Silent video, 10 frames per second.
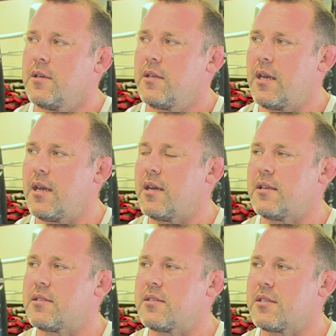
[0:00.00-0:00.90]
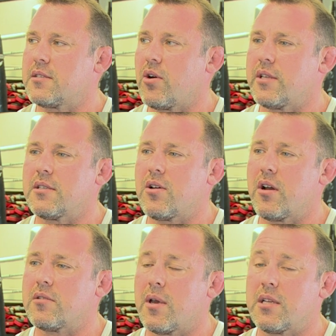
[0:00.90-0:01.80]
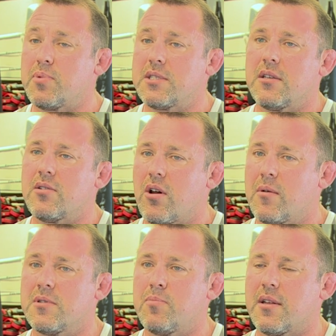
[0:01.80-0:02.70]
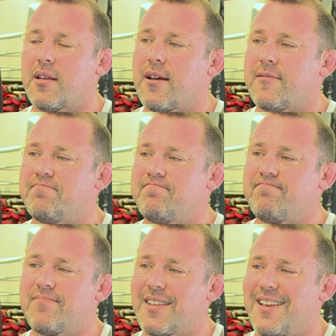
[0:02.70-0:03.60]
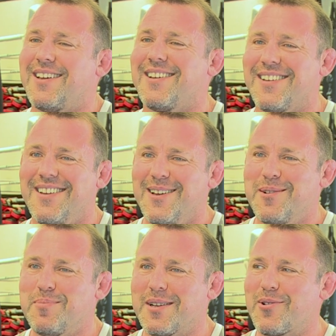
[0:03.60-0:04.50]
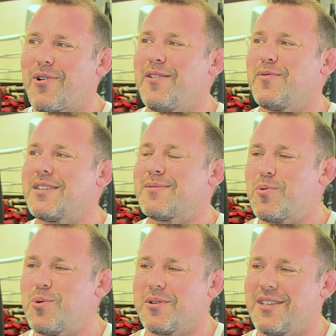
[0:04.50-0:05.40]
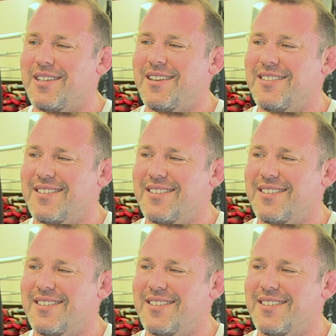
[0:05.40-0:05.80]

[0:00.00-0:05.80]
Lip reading: yeah, it's exciting times, mate. It's busy times, but but great for the sport, you know.